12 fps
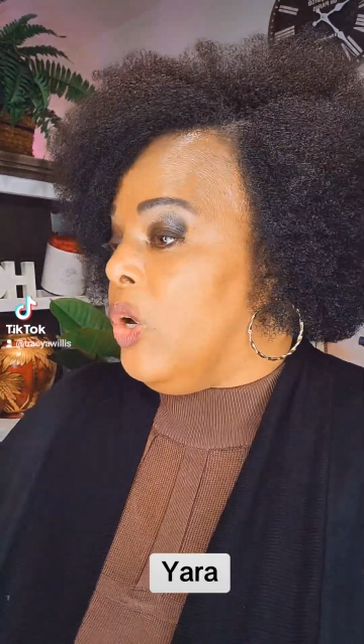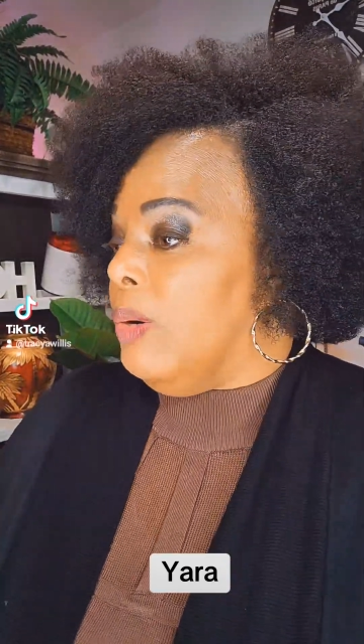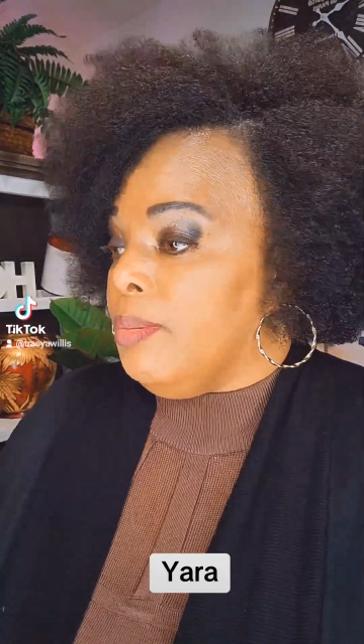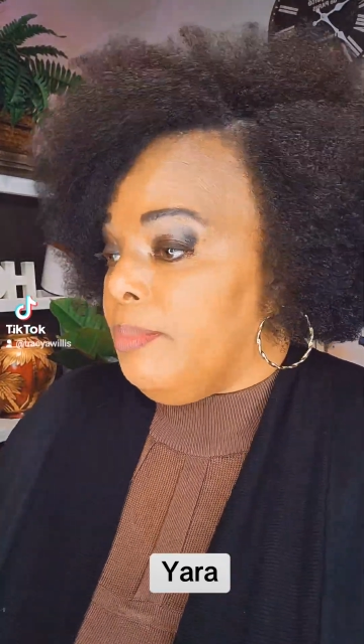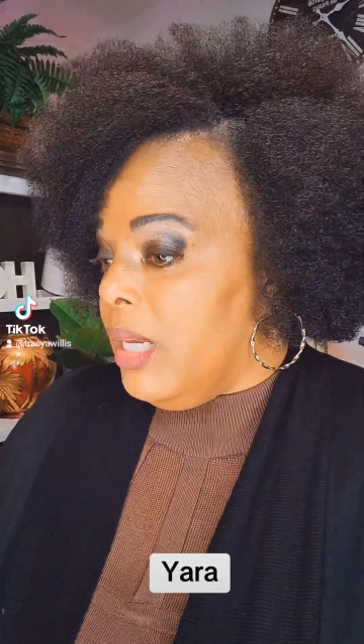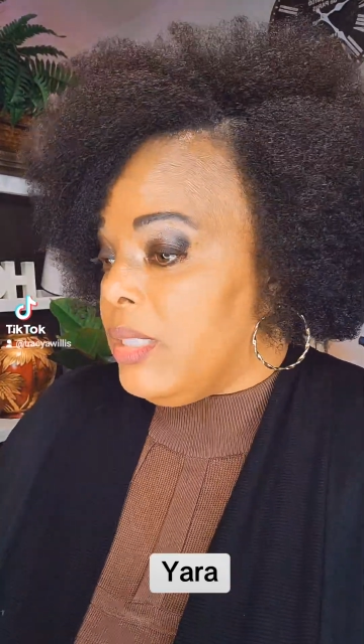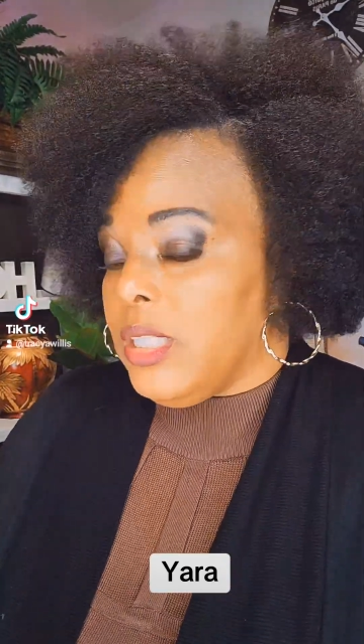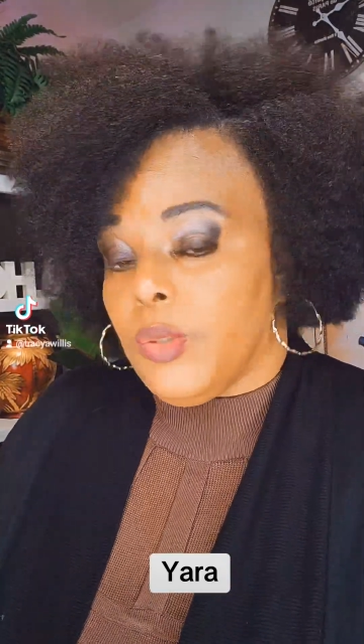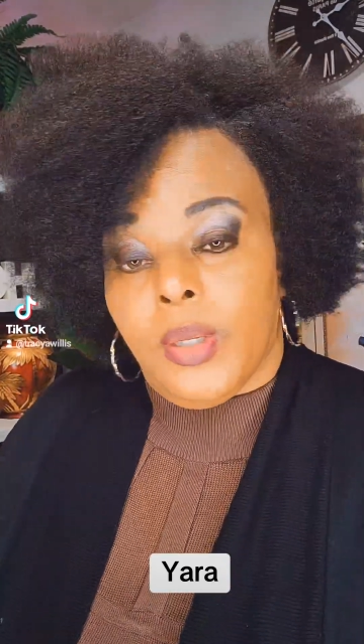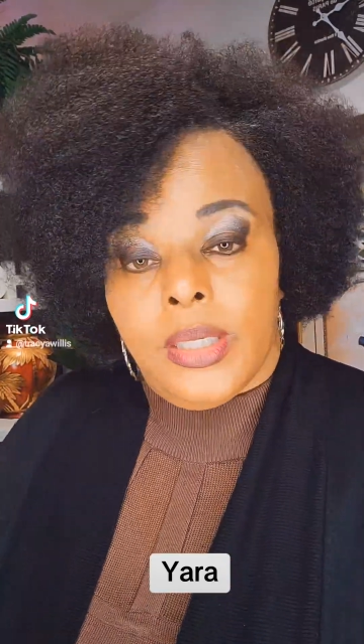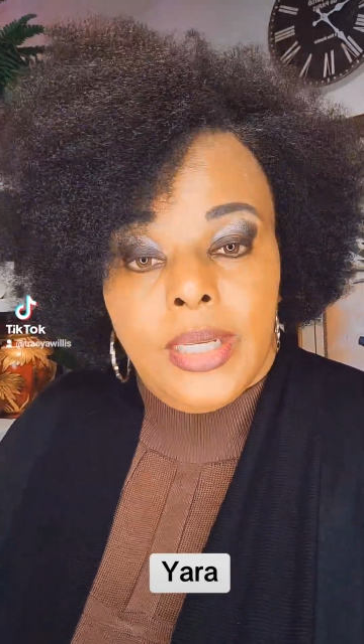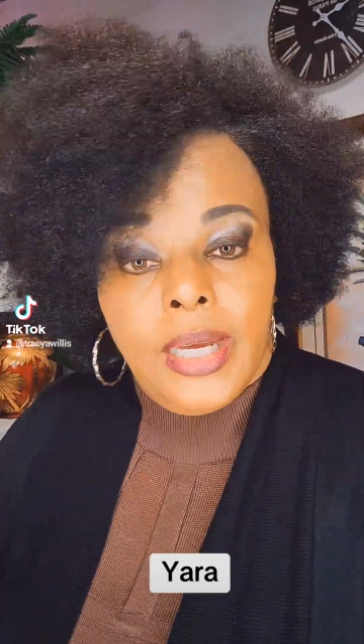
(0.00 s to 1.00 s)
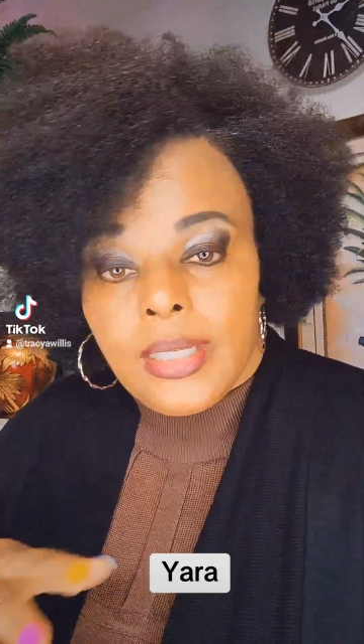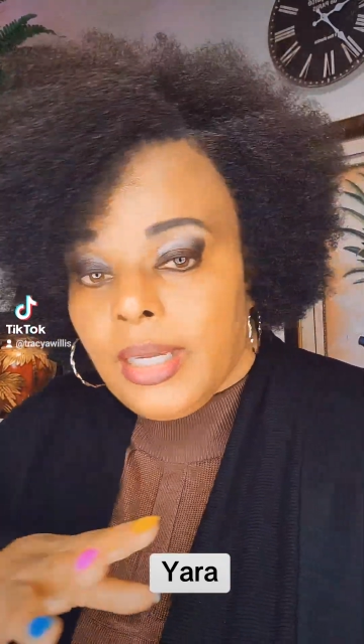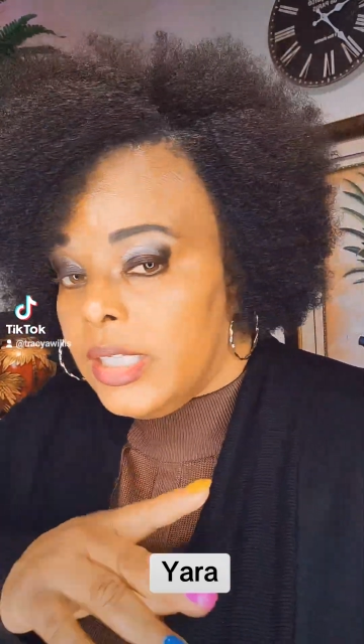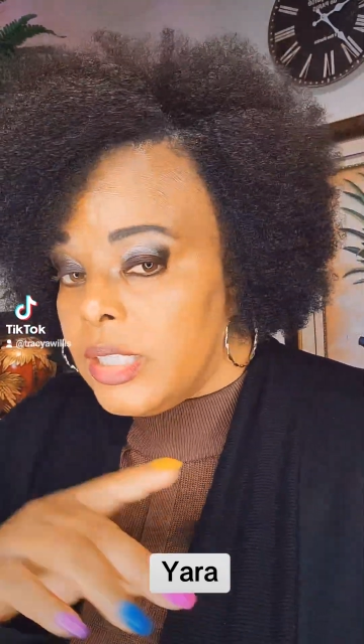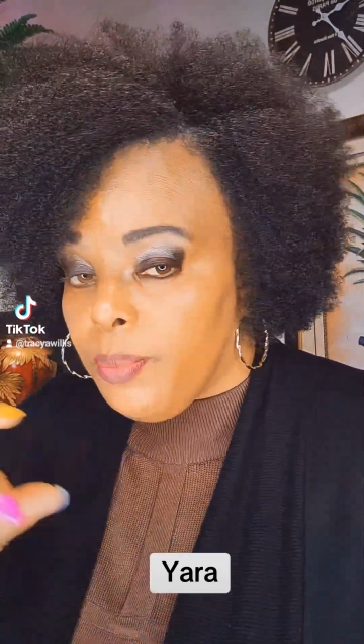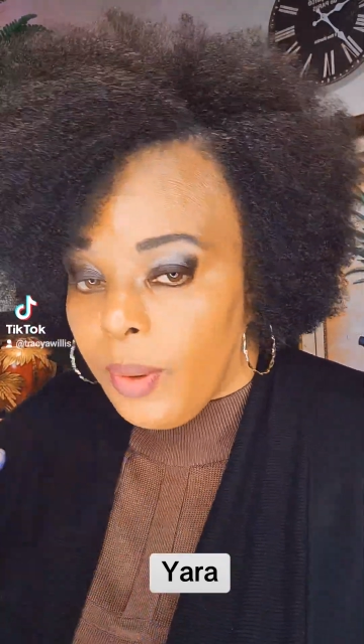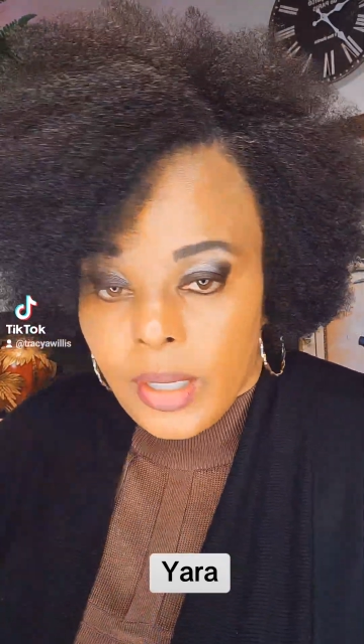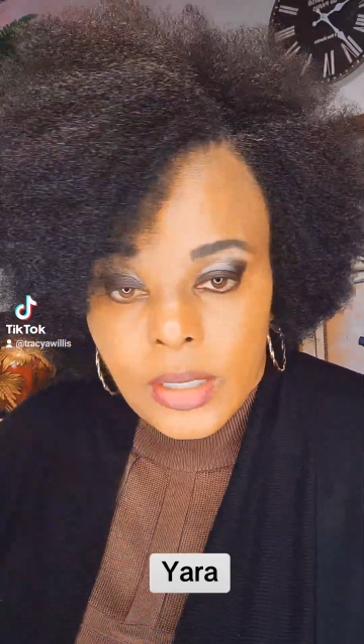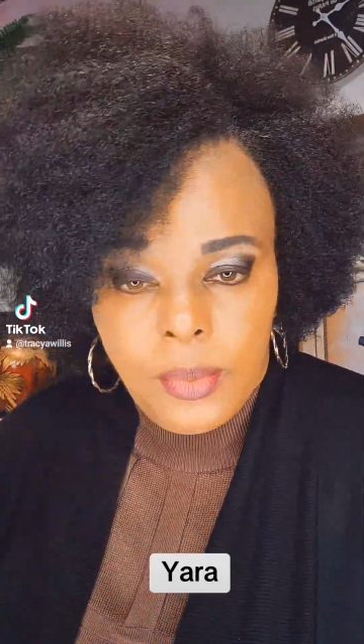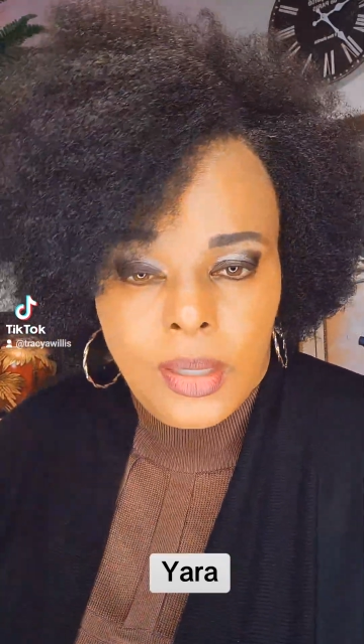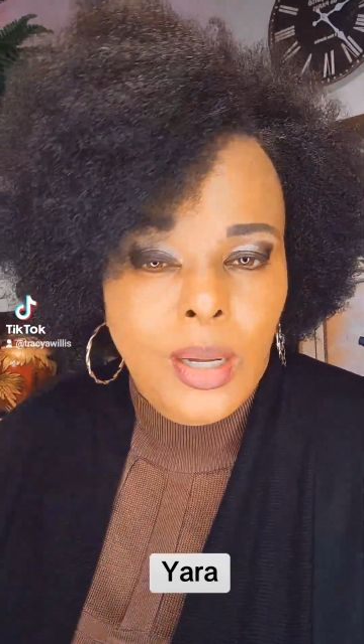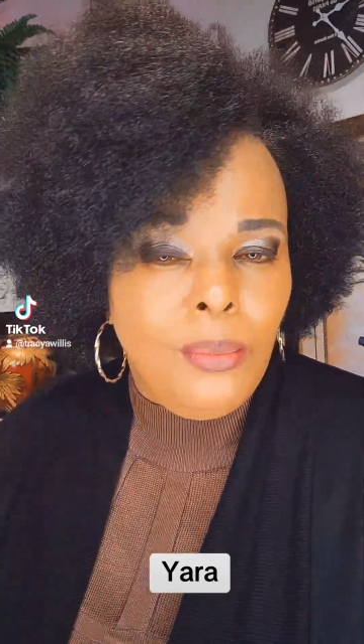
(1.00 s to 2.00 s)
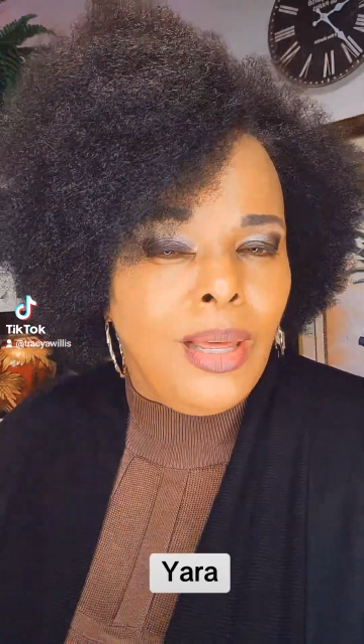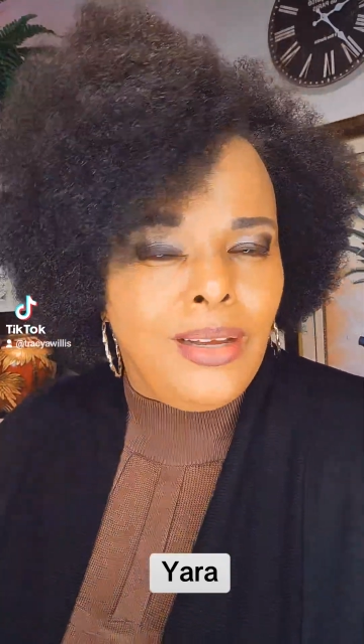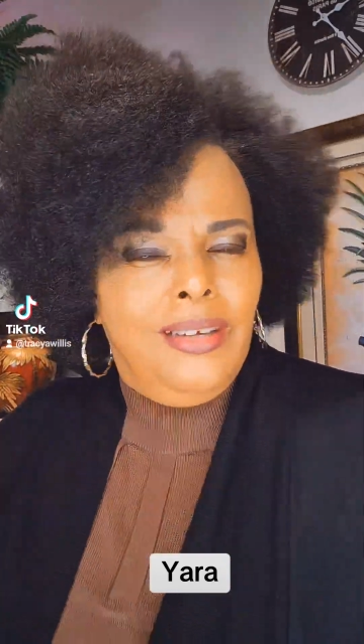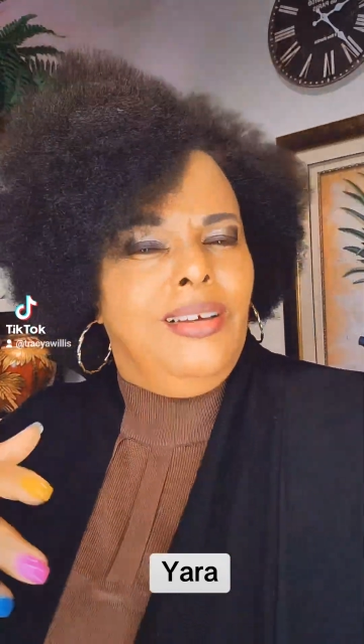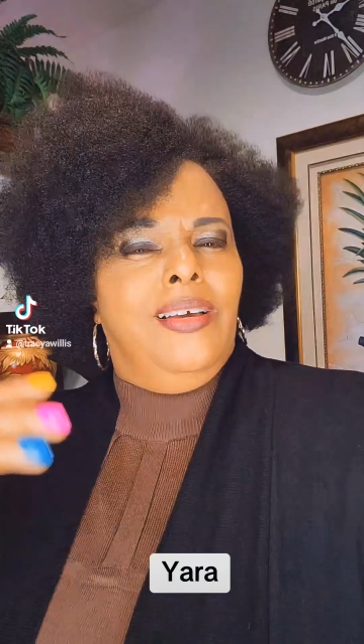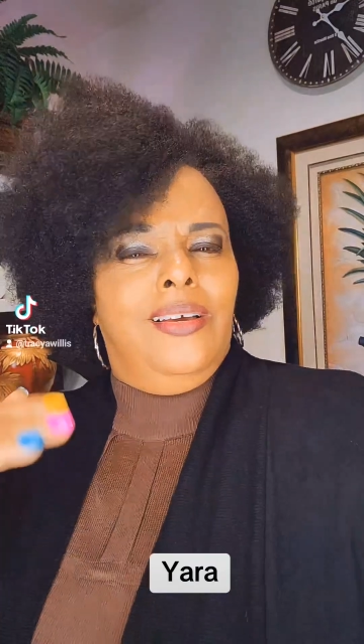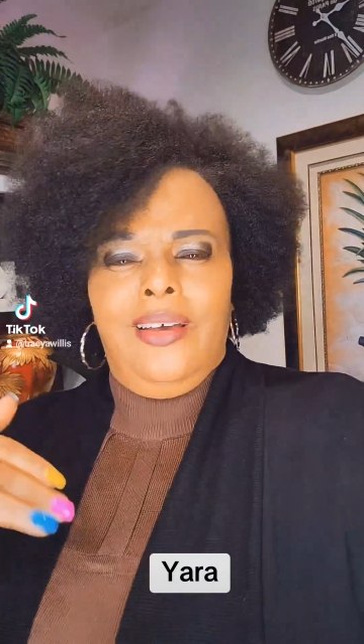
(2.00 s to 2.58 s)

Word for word: Go up in Macy's one day, the lady sprays me, and I'm like, uh,